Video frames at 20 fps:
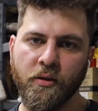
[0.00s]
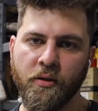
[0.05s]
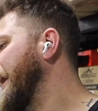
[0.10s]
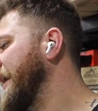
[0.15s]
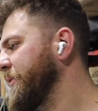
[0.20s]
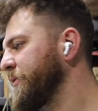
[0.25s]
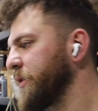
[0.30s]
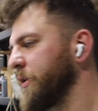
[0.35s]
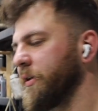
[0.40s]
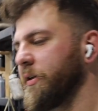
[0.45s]

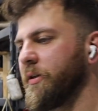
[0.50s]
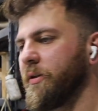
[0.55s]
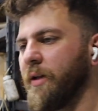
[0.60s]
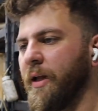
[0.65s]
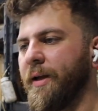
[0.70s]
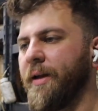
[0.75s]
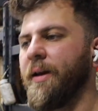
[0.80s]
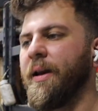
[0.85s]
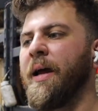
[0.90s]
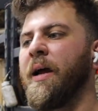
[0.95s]
After
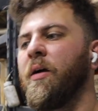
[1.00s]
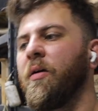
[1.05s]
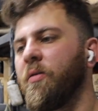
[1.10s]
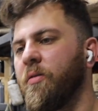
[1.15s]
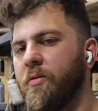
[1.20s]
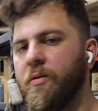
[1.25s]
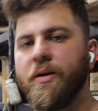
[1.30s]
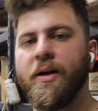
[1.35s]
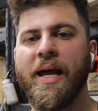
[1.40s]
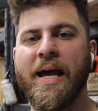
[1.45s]
like an
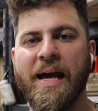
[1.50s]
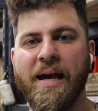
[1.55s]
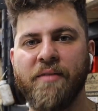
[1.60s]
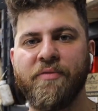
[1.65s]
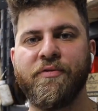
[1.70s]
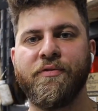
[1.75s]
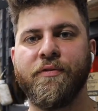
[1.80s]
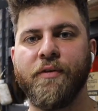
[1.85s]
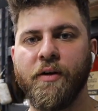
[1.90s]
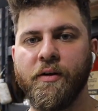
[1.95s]
hour and a
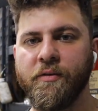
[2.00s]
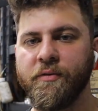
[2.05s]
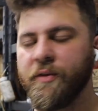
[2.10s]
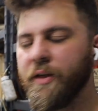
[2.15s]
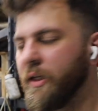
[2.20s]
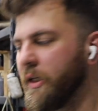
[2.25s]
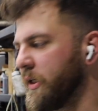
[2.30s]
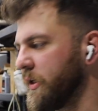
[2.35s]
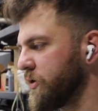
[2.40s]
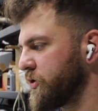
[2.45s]
half of
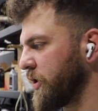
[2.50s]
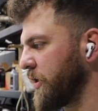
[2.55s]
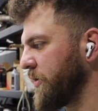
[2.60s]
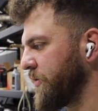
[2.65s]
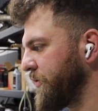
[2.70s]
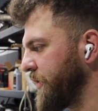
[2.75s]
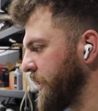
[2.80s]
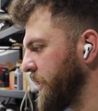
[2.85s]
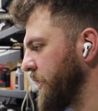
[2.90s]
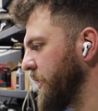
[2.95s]
trying
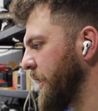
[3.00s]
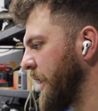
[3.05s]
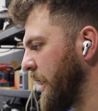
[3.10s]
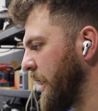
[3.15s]
to figure it